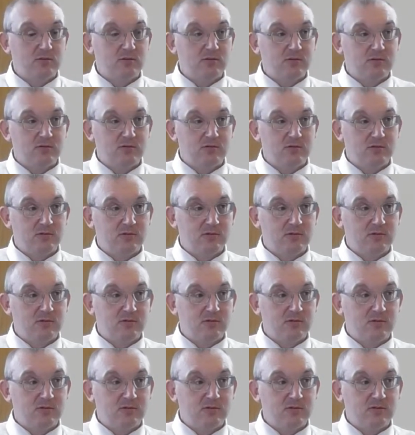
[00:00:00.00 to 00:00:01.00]

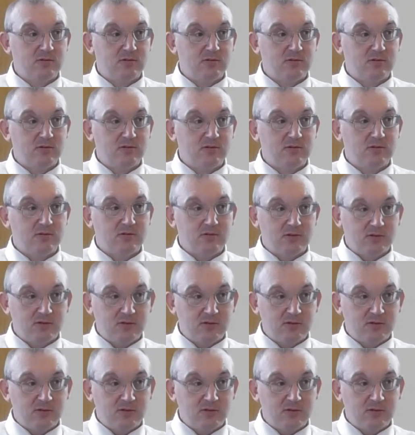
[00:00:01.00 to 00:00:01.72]
(silence)